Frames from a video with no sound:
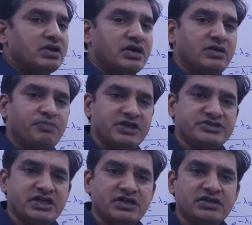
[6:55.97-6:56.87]

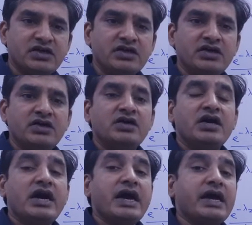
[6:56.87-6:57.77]
represent the
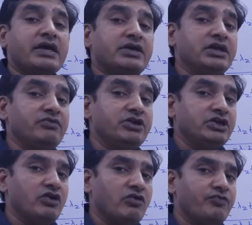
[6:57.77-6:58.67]

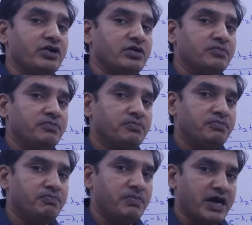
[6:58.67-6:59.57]
activity of a
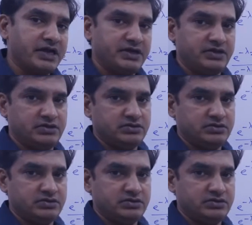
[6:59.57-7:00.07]
parent.